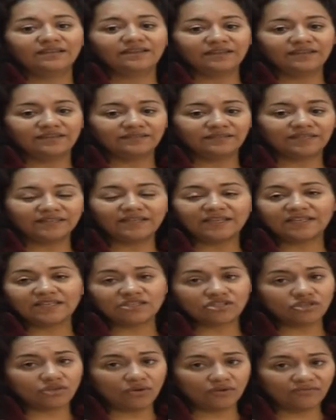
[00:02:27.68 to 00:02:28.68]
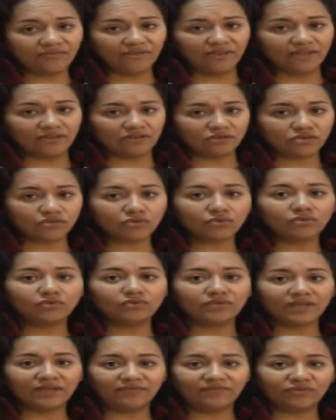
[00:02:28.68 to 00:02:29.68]
the density of air, so
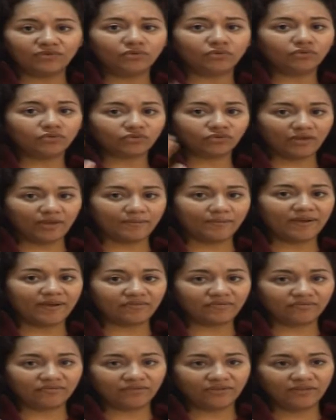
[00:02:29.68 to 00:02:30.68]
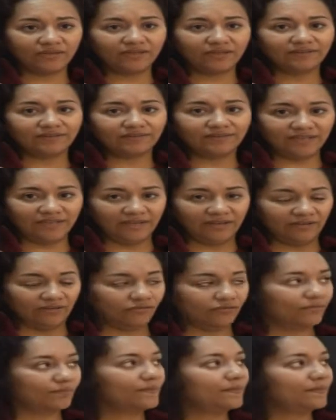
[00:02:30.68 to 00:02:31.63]
they float above the air.